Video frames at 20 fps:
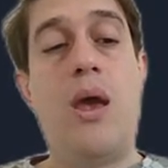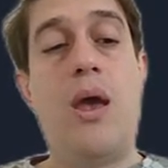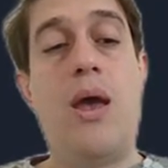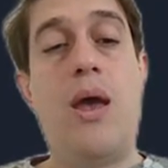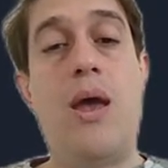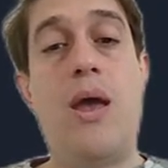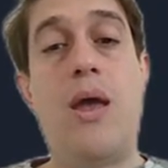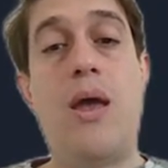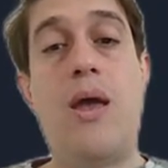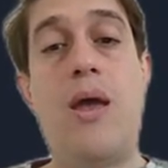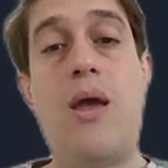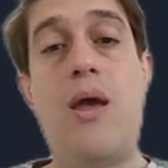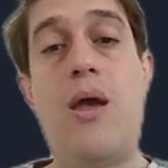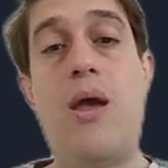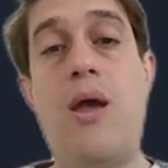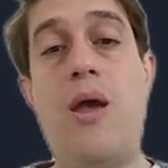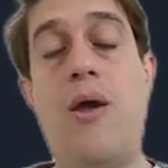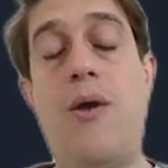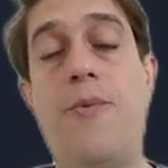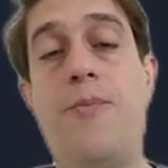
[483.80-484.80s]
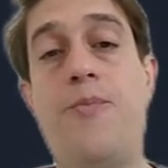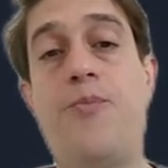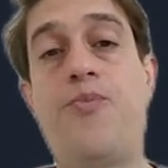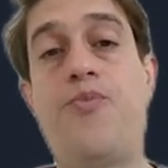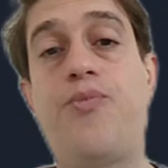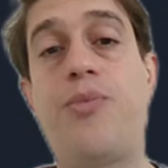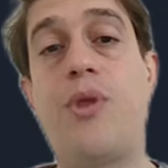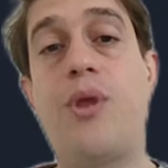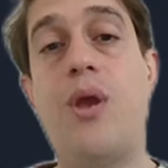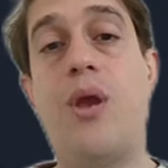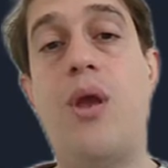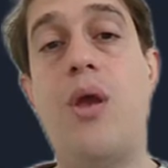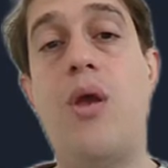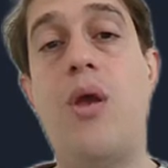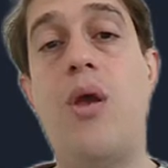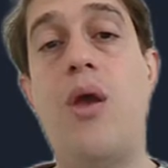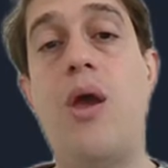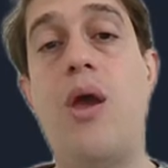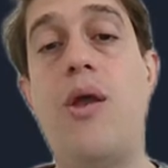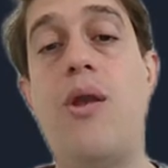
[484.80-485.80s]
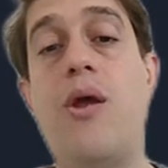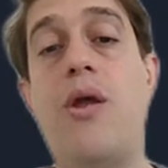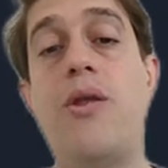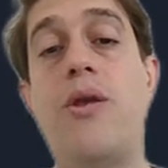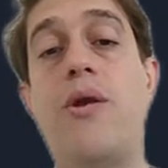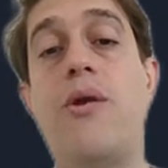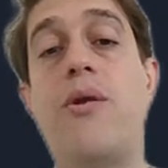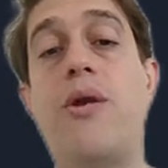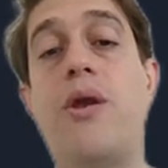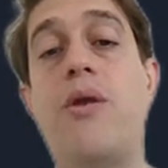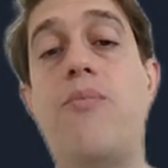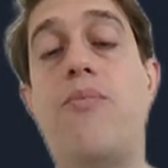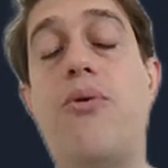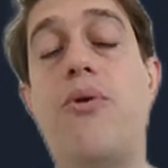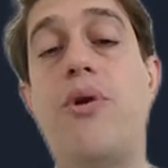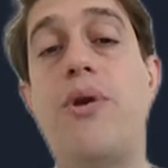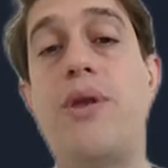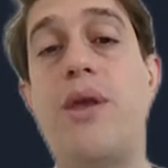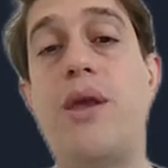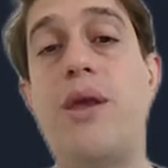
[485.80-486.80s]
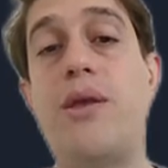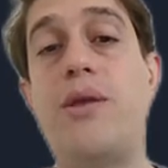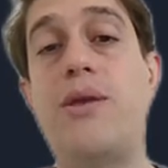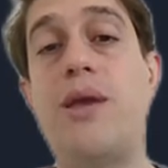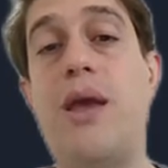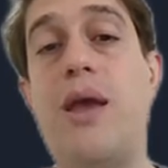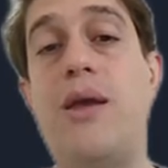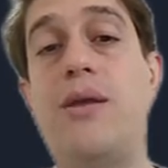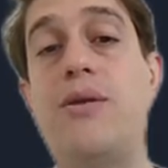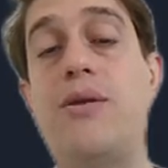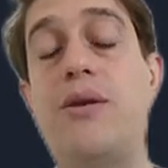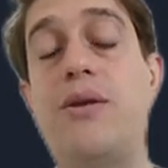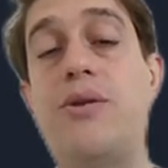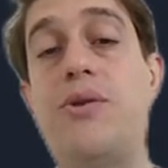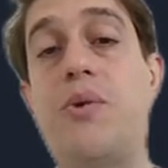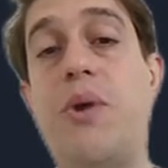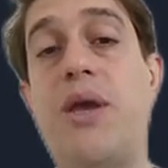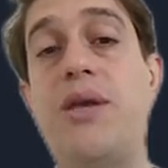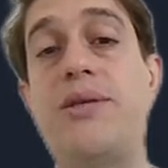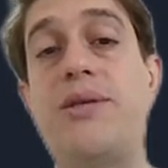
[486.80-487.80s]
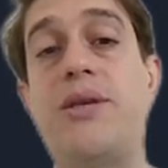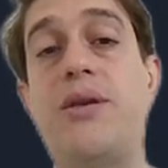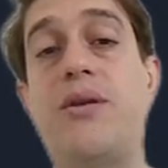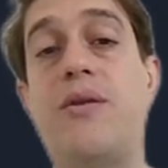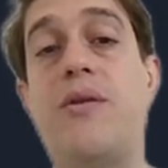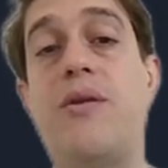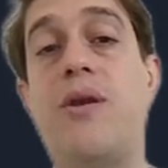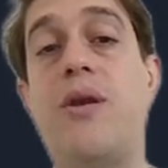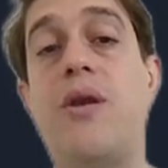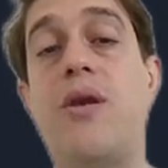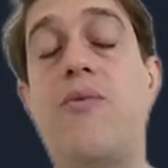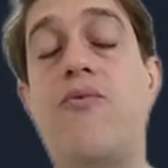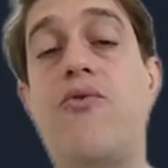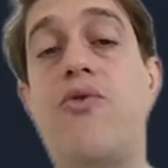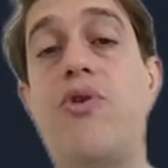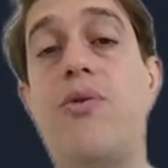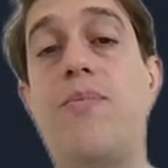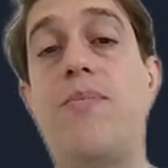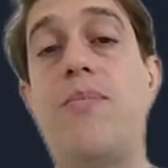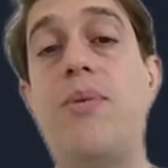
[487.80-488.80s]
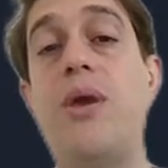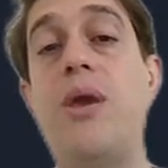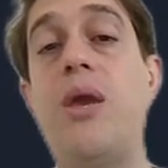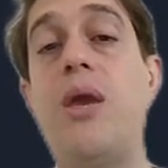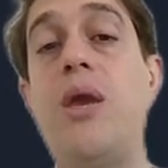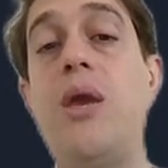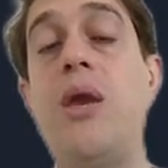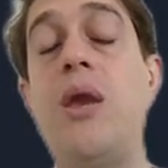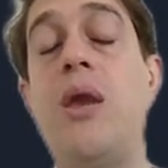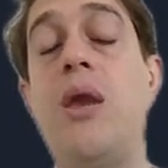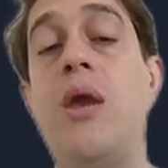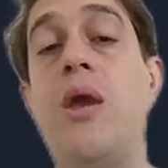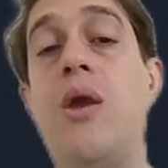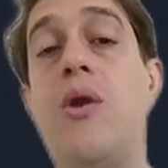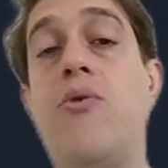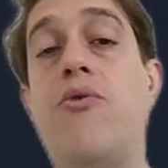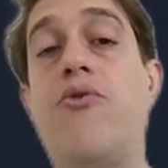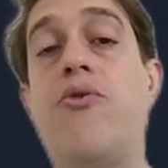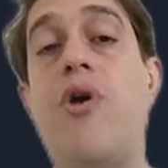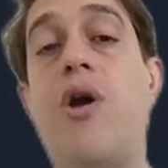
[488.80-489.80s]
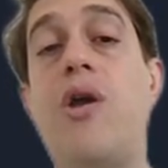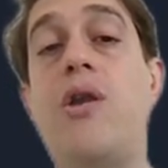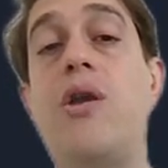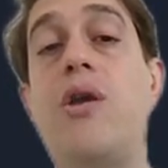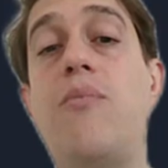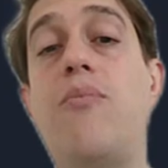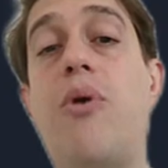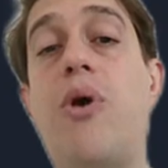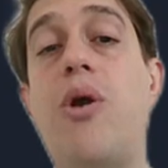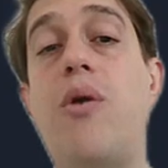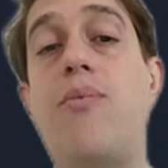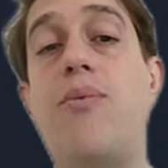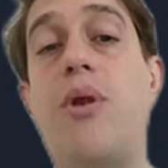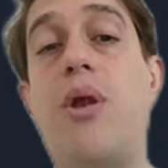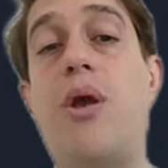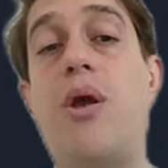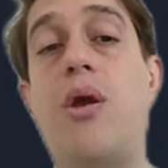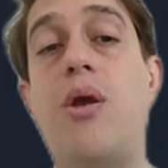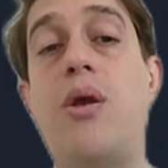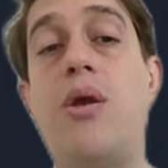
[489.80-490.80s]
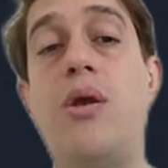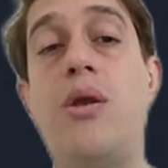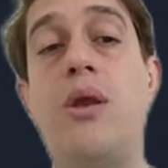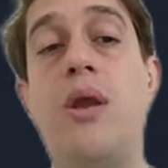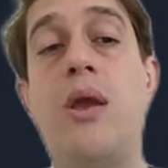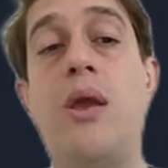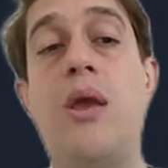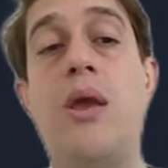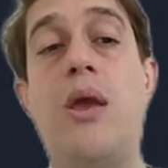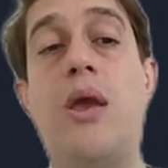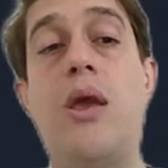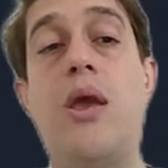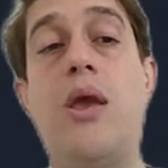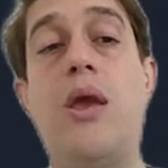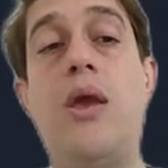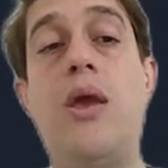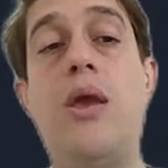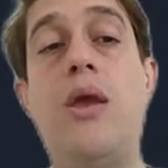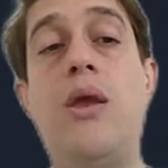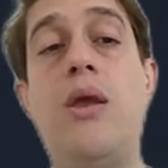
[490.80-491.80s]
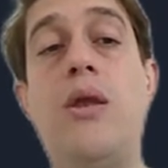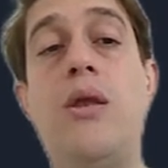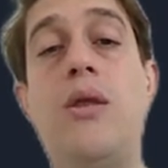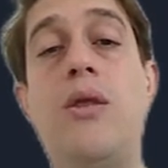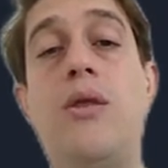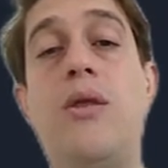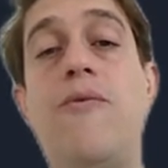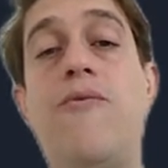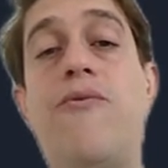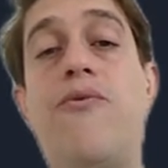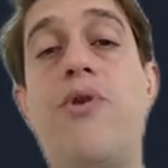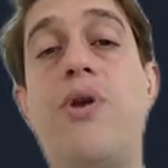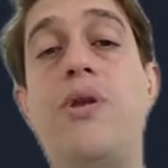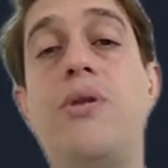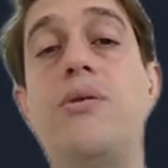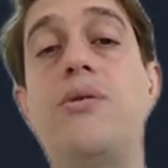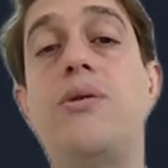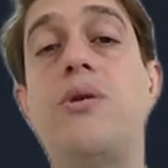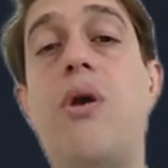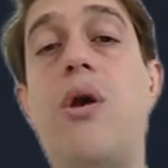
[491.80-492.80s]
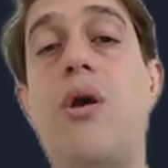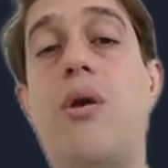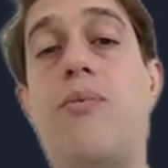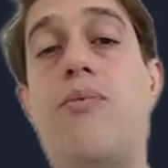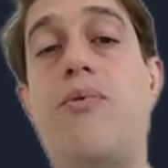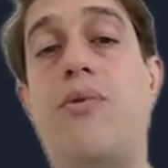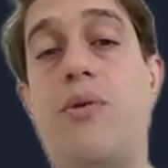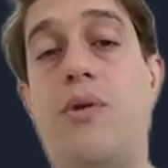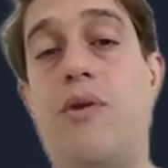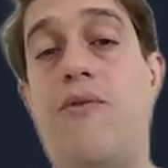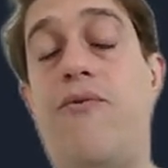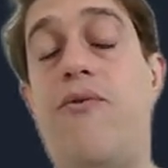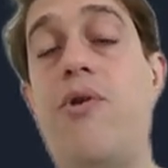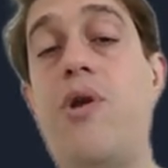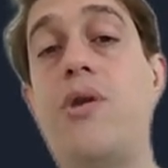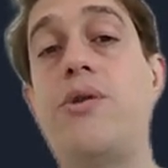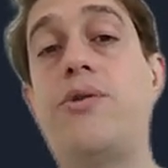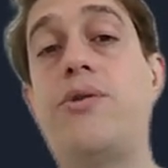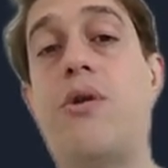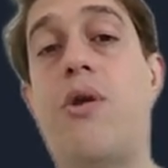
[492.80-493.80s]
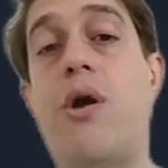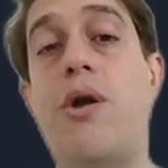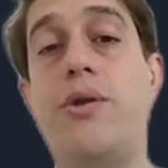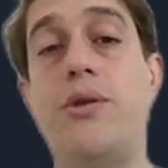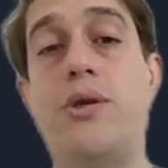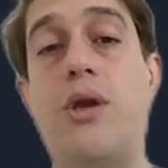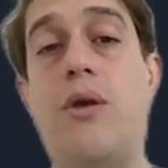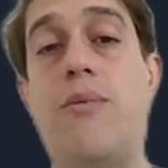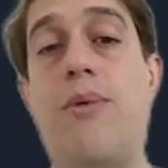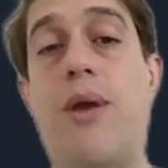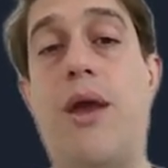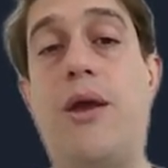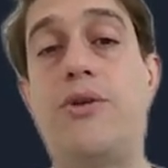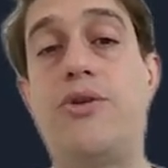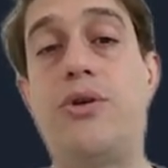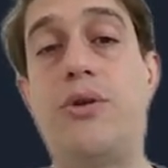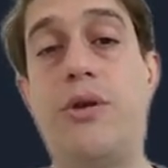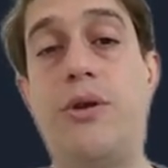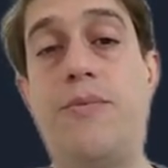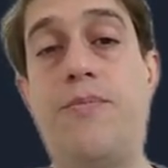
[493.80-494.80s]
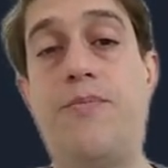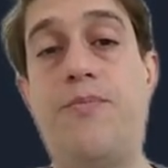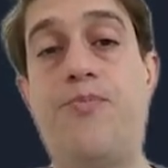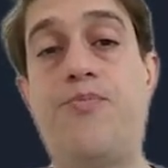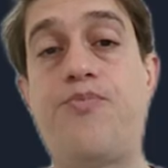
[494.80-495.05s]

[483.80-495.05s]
Uh, Another important and interesting thing would be running pipeline in different run type actually.